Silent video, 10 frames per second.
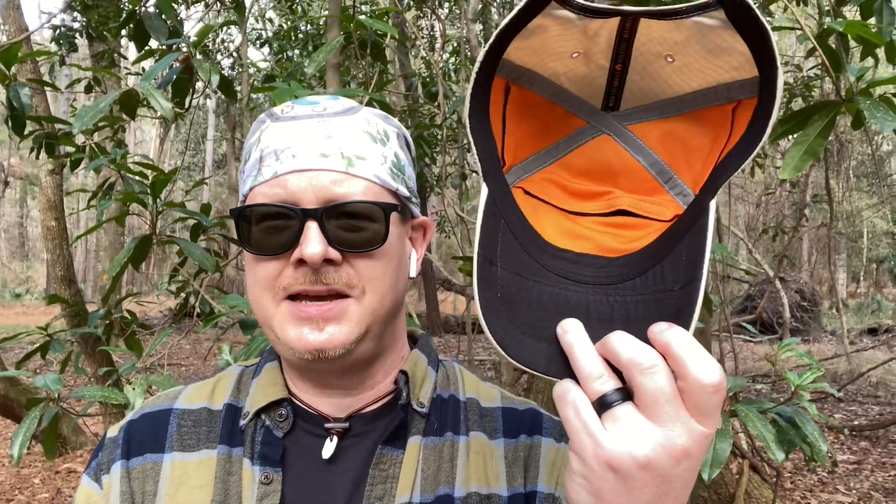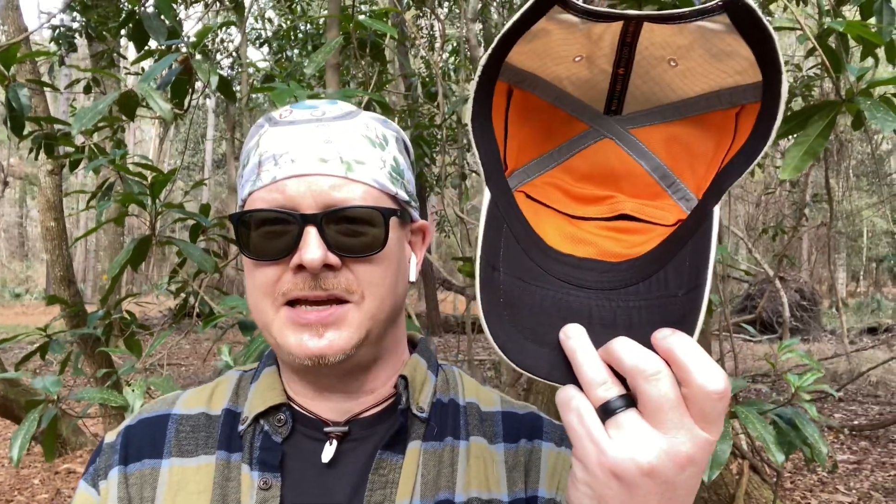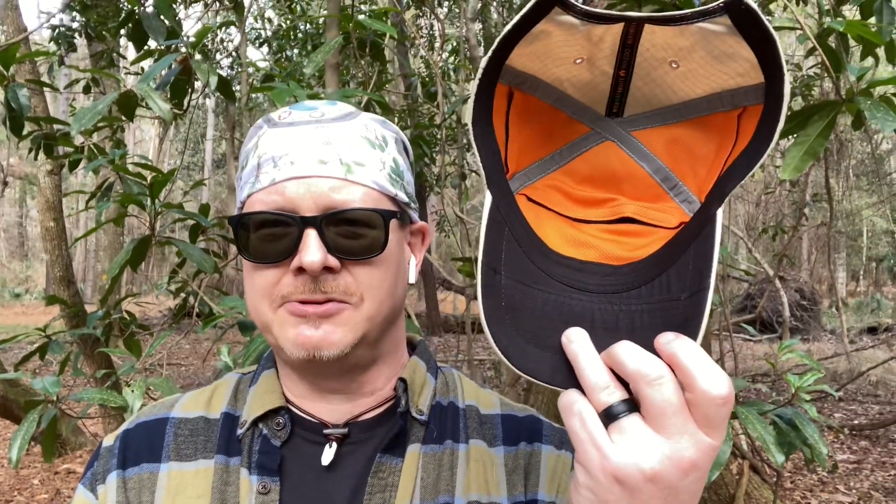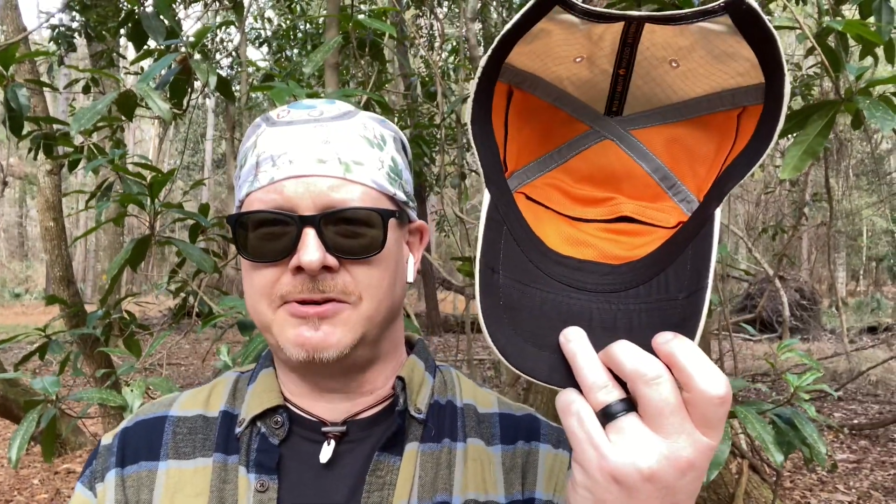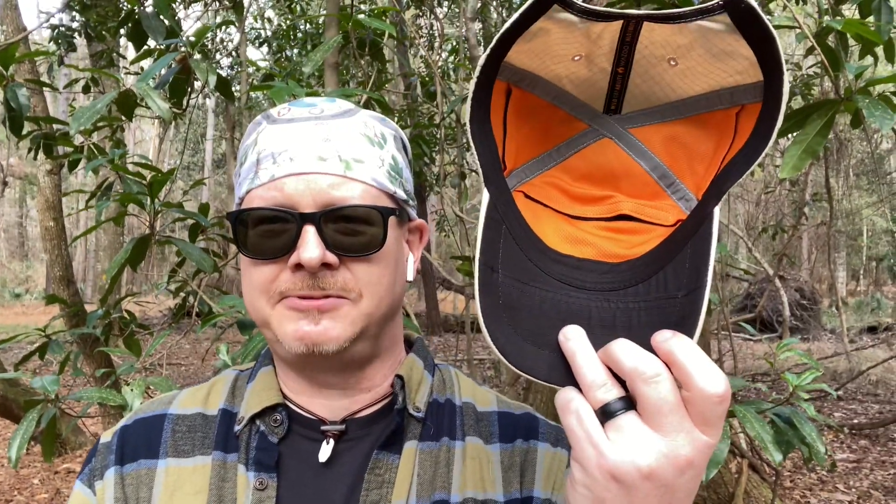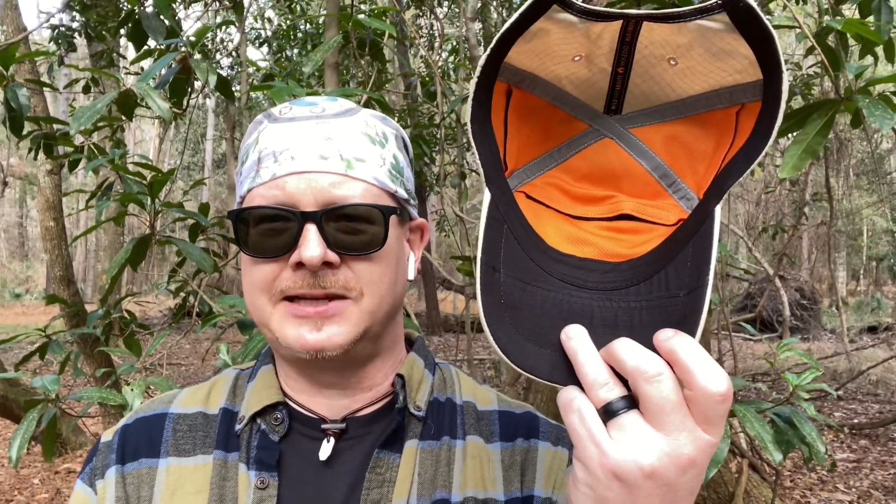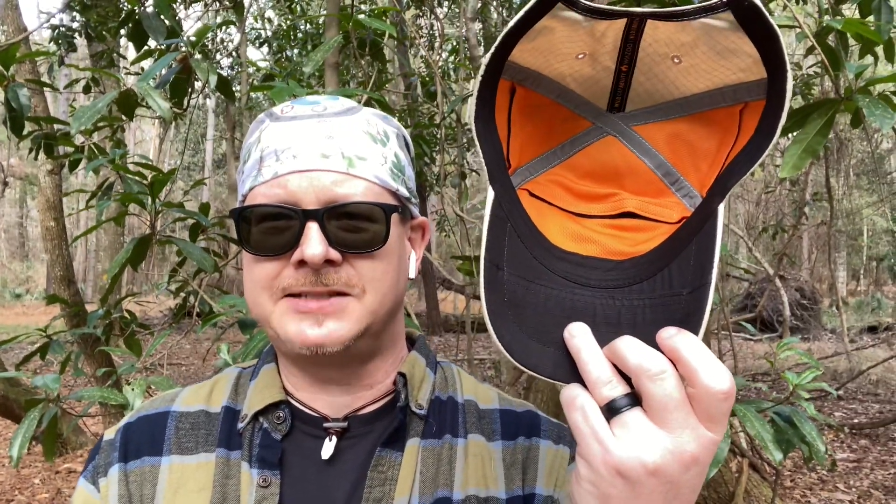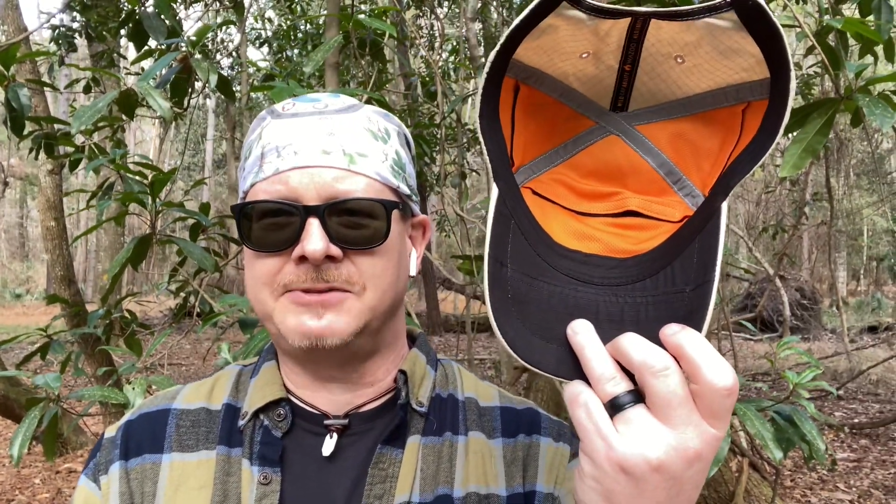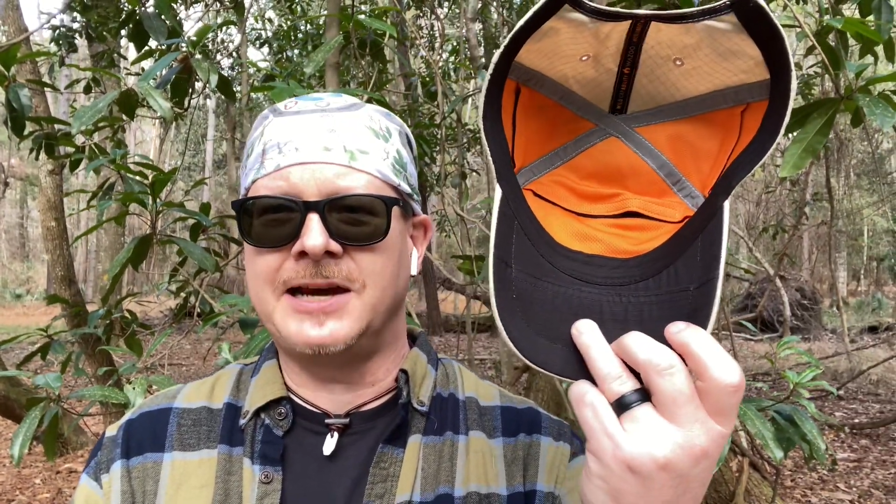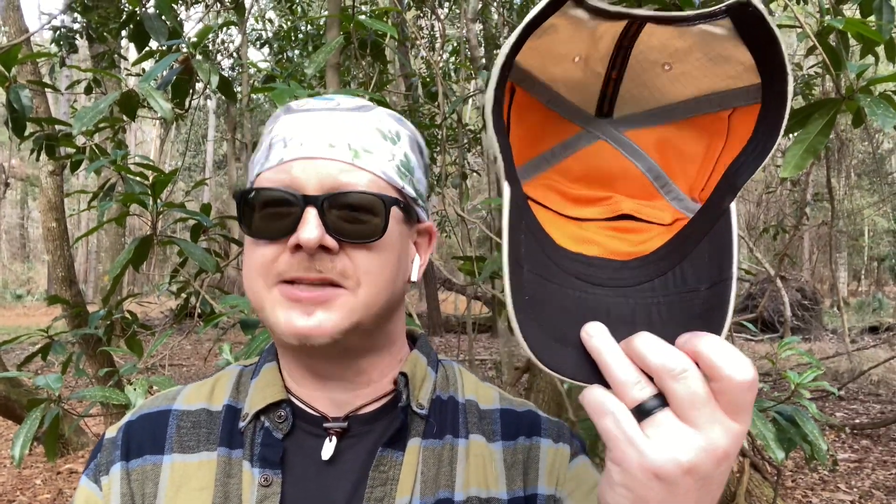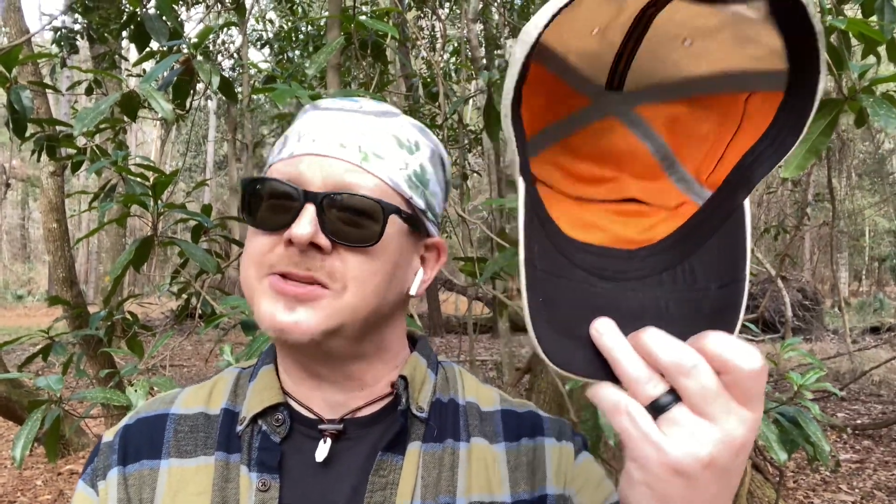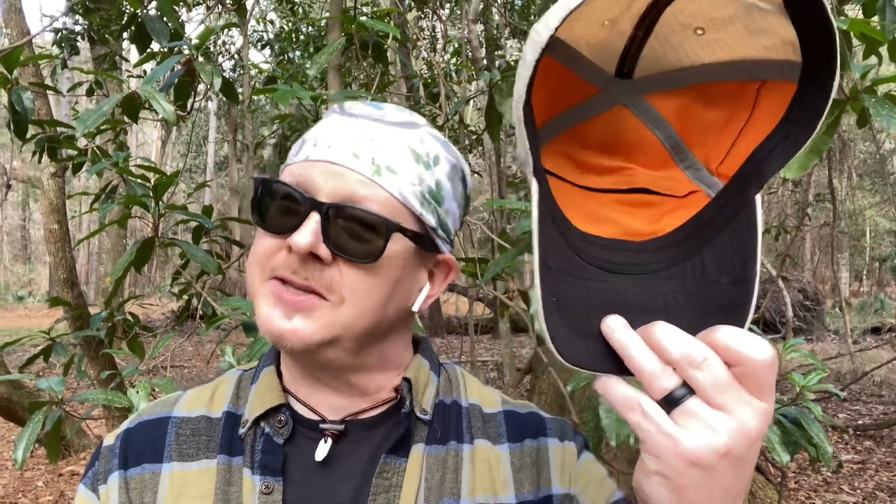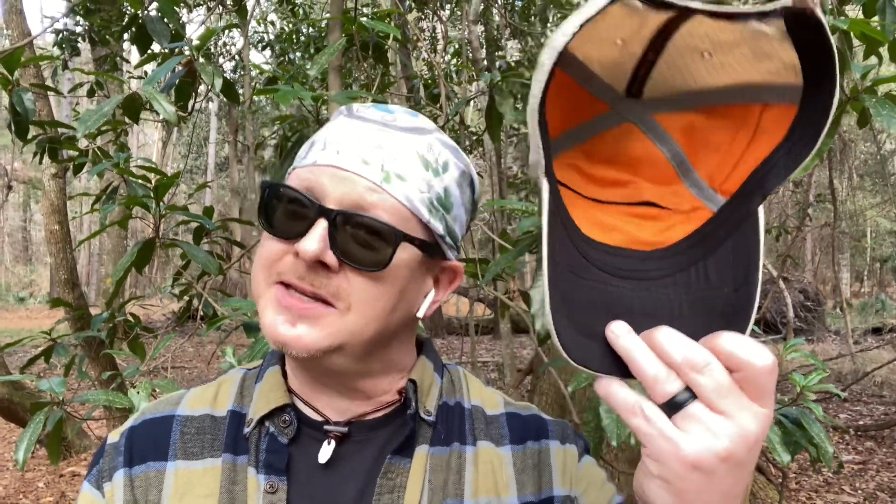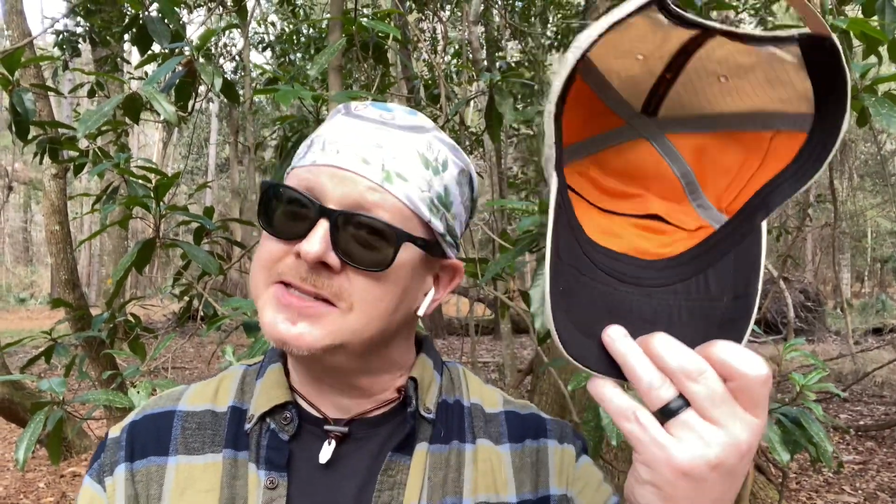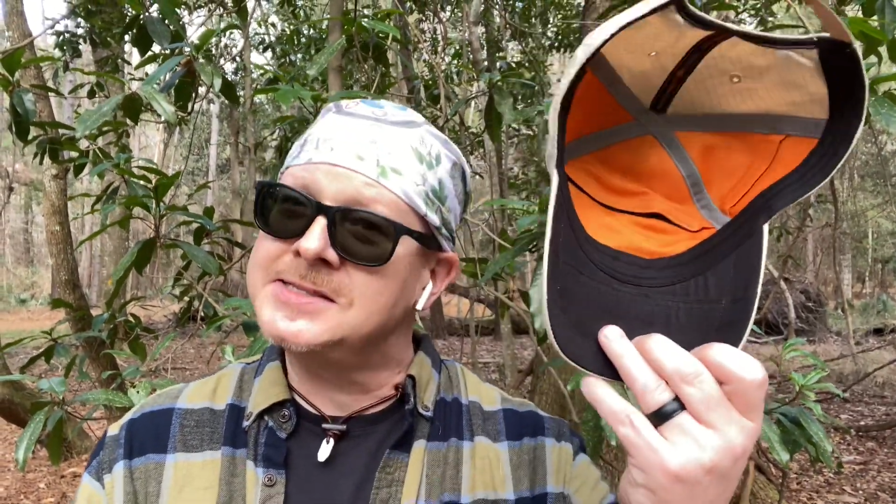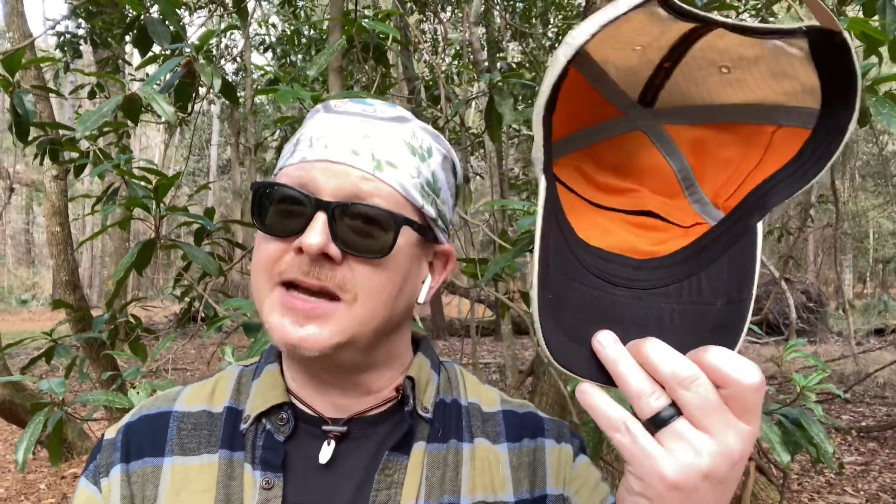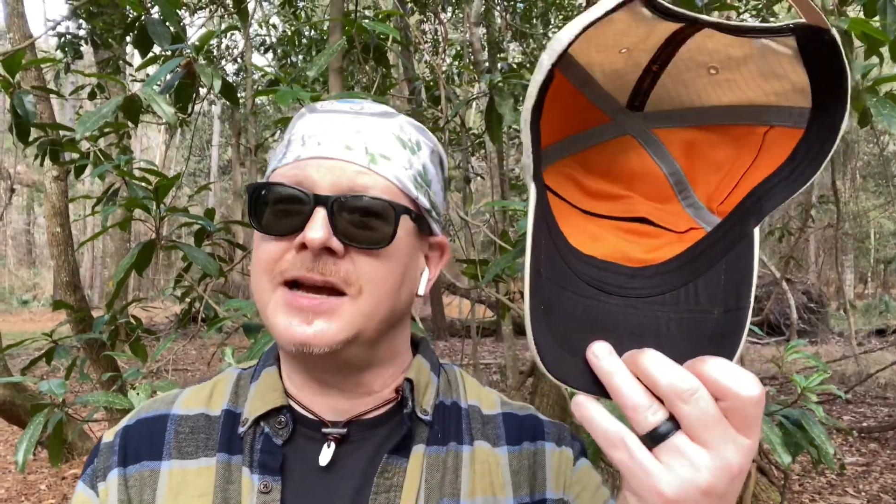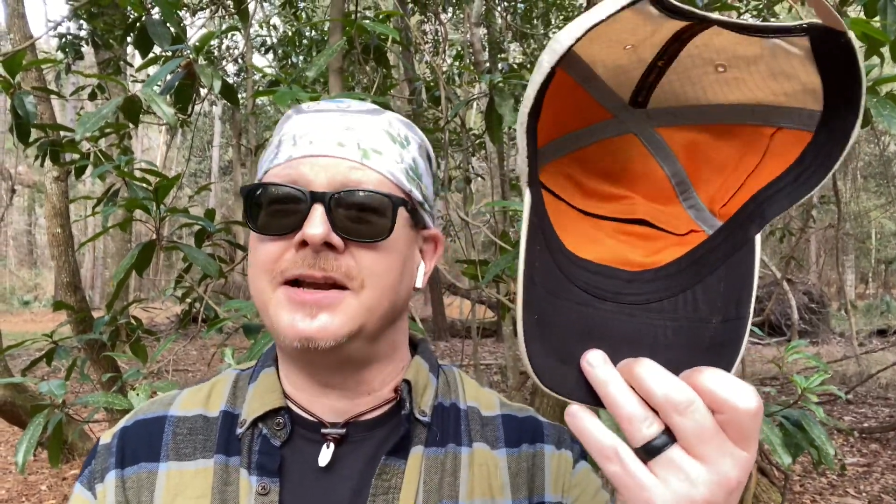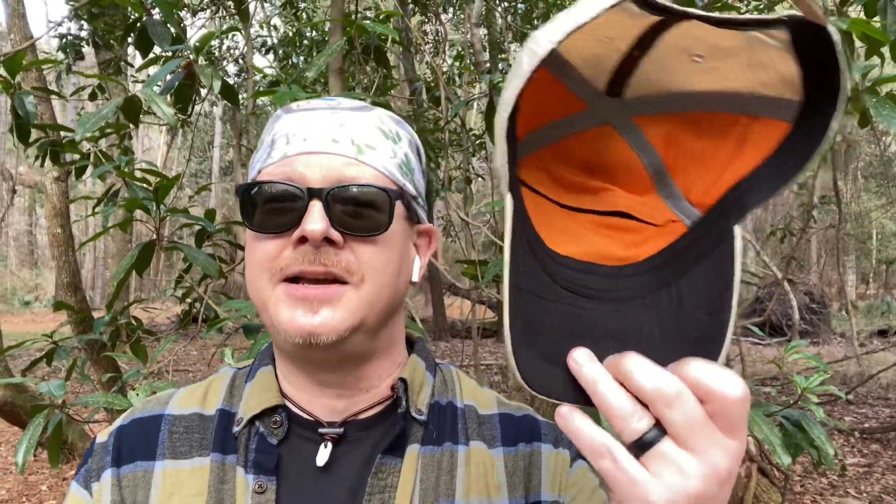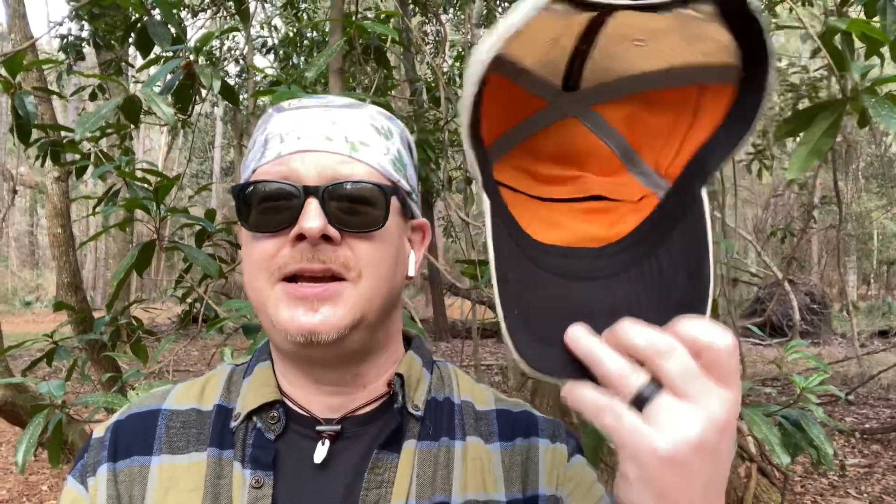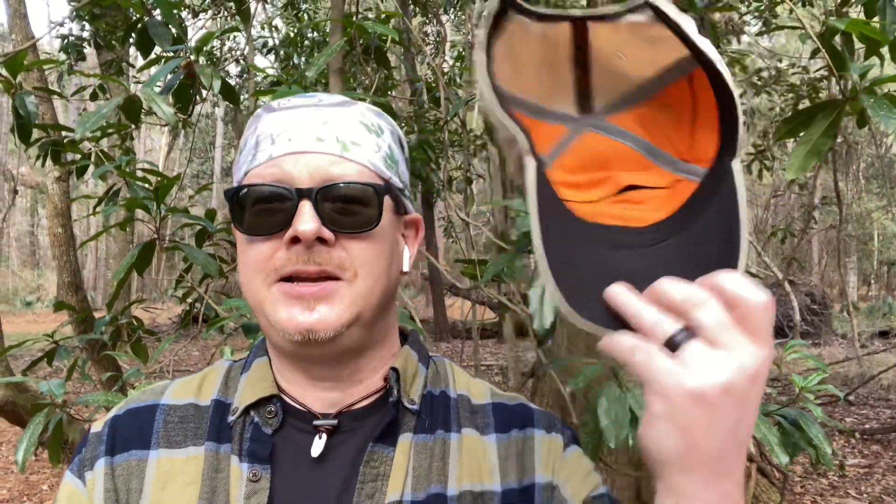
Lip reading: and the reflective X on the inside.